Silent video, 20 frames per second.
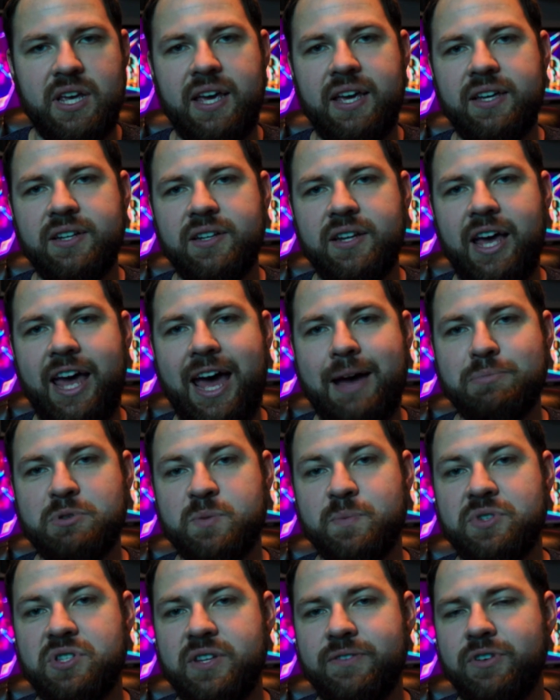and
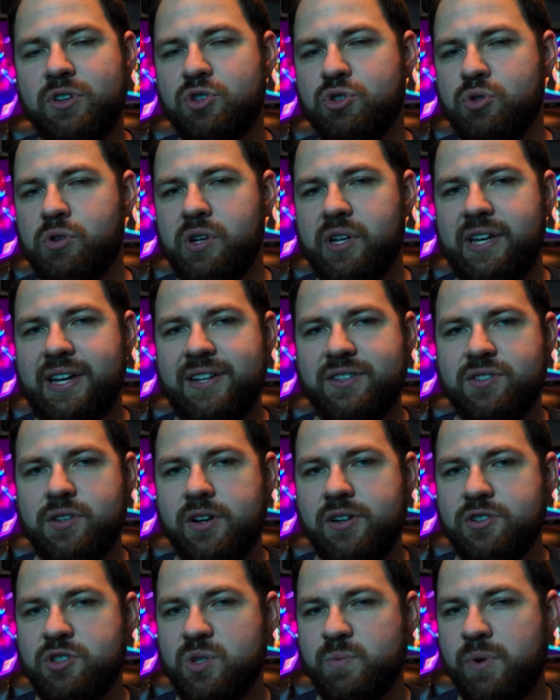app-specific shortcuts
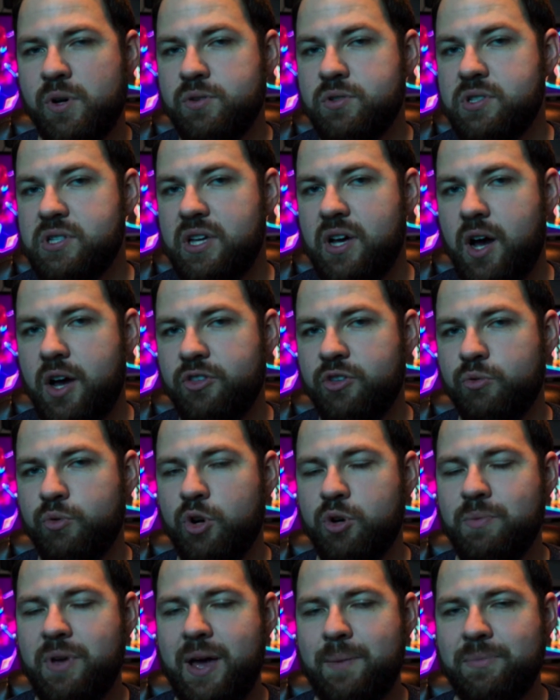are supposedly on the
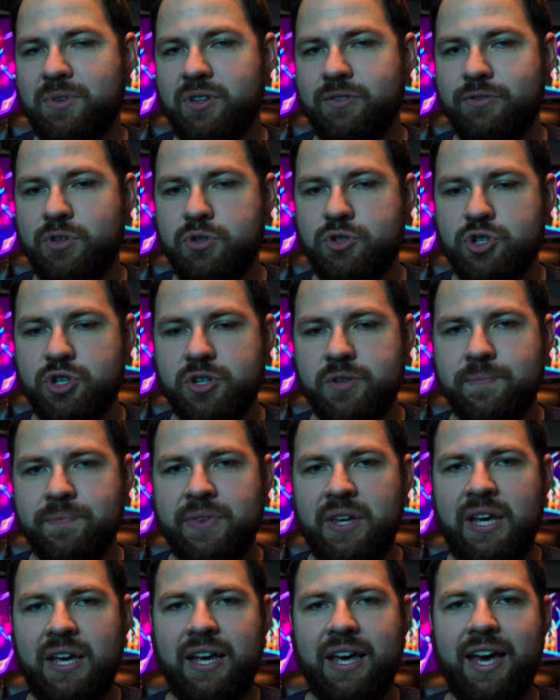roadmap in the future.
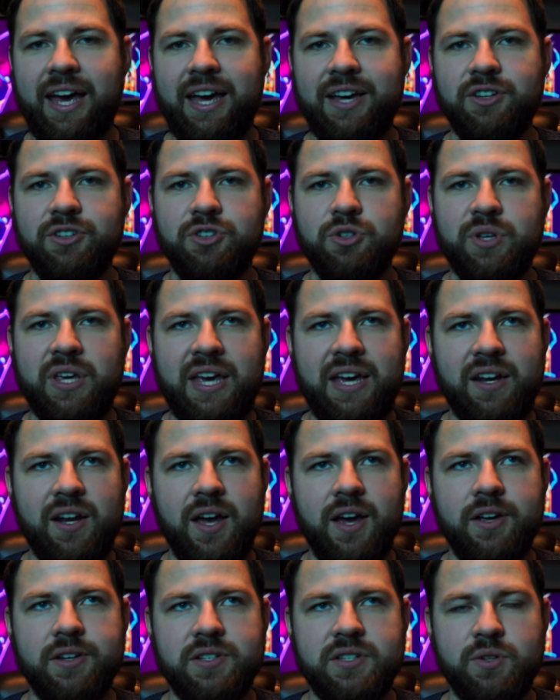And you
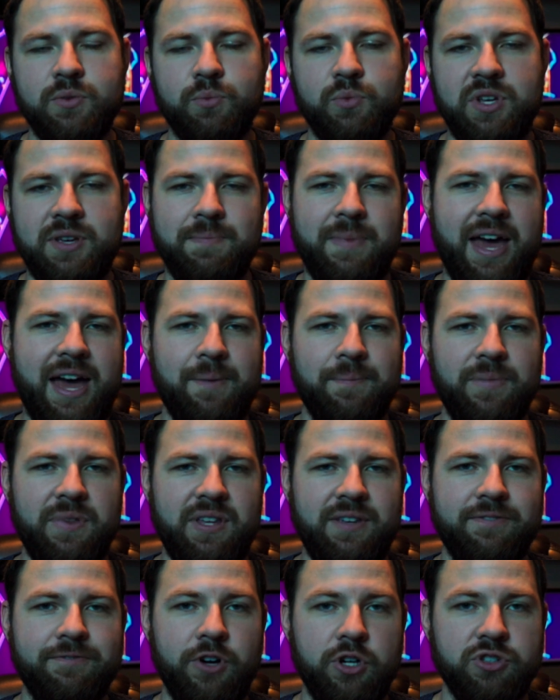cannot remap
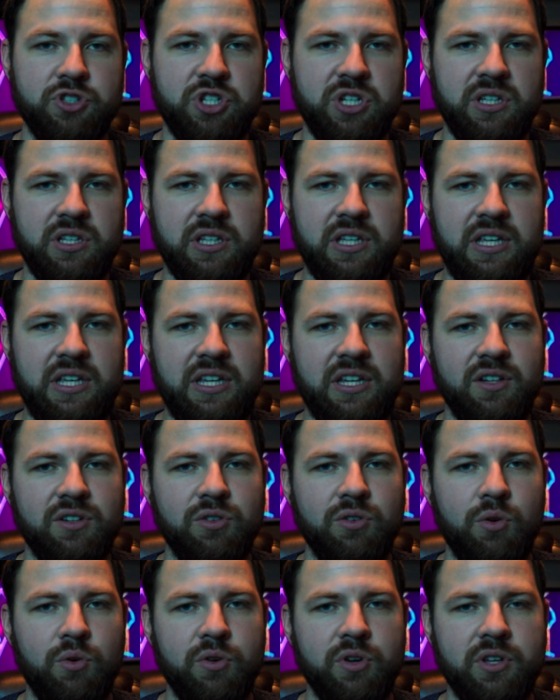the function key,
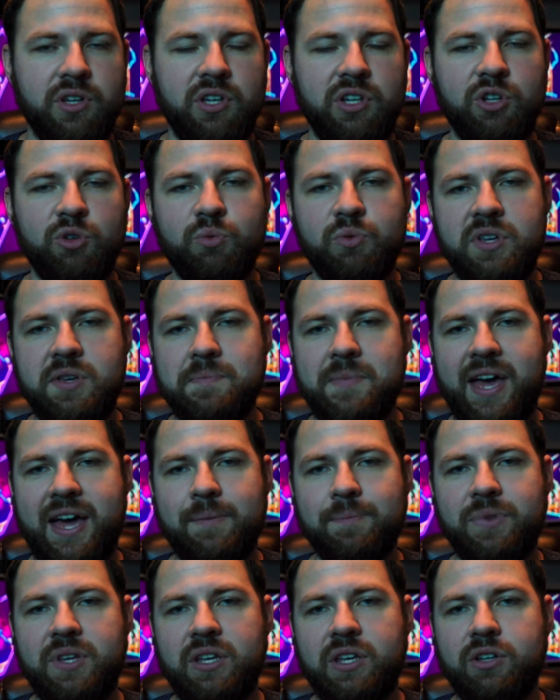nor can you
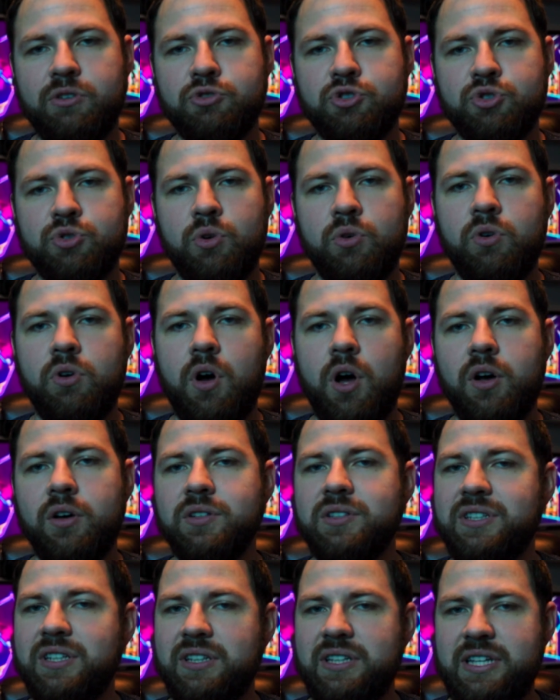remap the
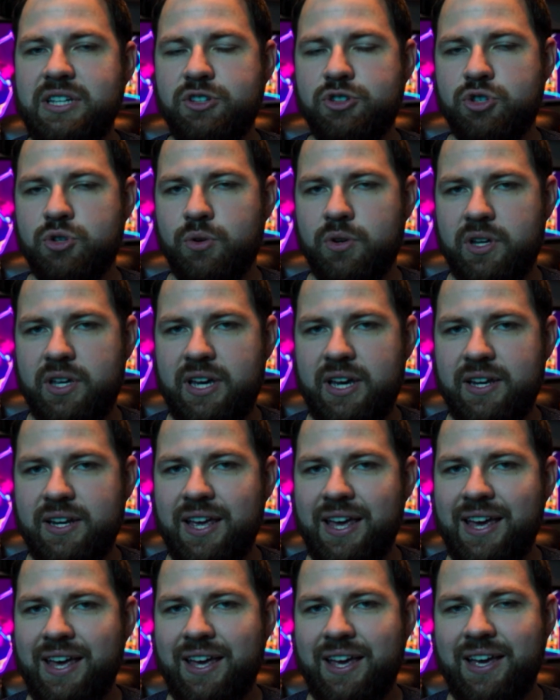Control-Alt-Delete shortcut,
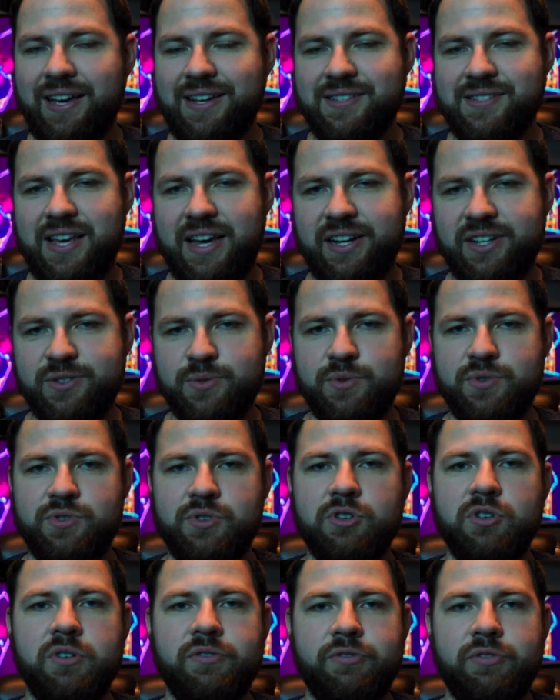as that is
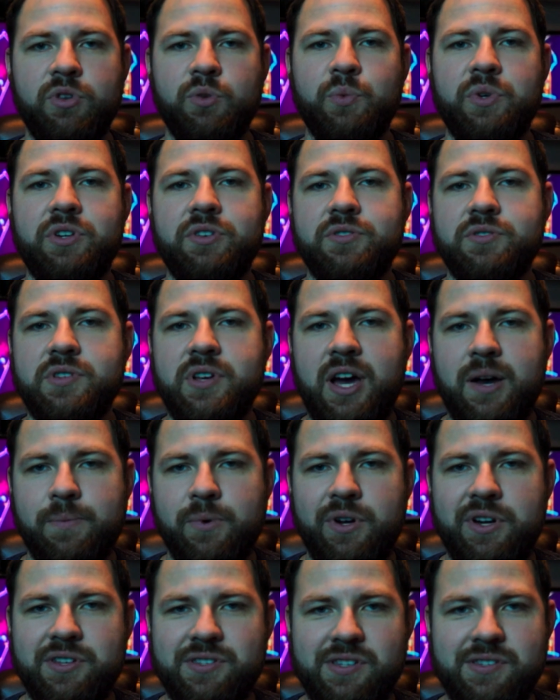reserved for the Windows
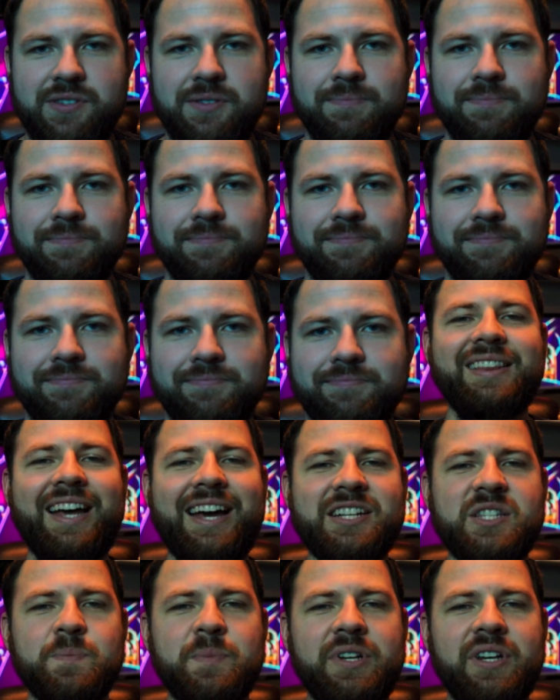operating system.
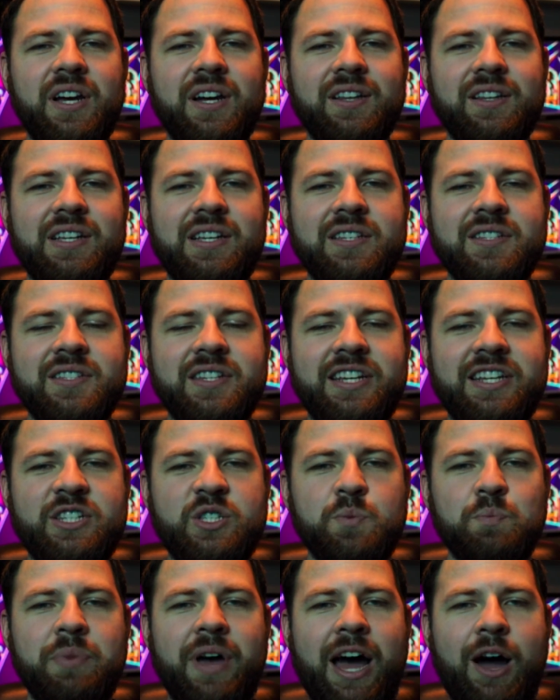Last but not least
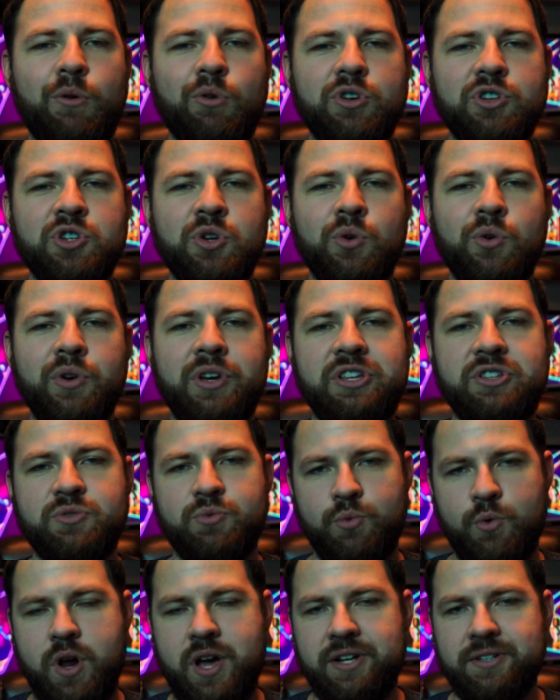is
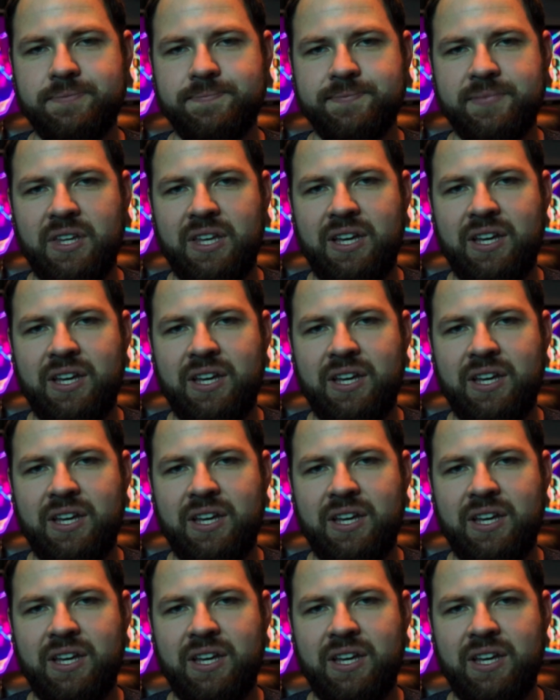PowerToys Run.